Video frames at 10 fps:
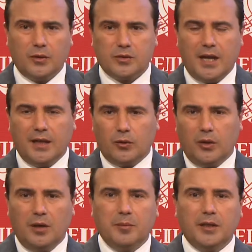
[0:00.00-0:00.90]
And the
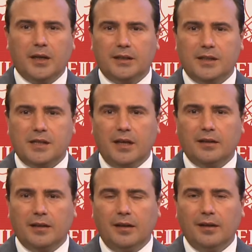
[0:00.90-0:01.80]
limitation of the
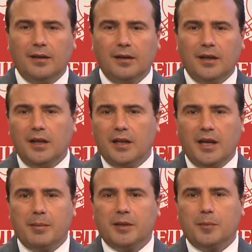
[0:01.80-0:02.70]
price is
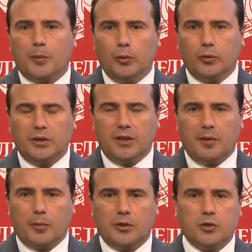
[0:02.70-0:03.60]
one of the options. But
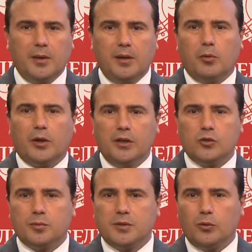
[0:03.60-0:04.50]
when you limit the
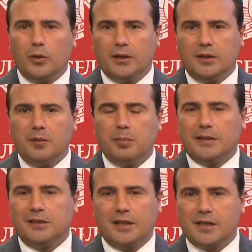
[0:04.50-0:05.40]
prices,
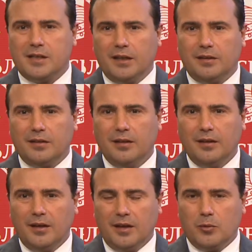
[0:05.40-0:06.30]
you either
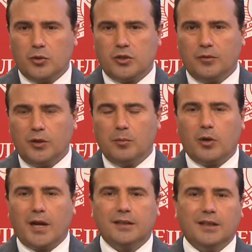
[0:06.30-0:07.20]

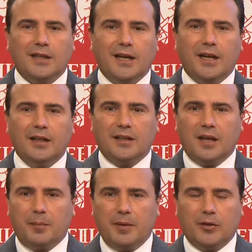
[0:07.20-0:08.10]
substitute,
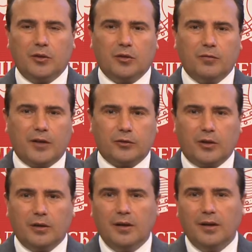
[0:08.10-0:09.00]
and you
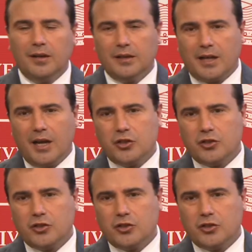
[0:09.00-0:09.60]
can't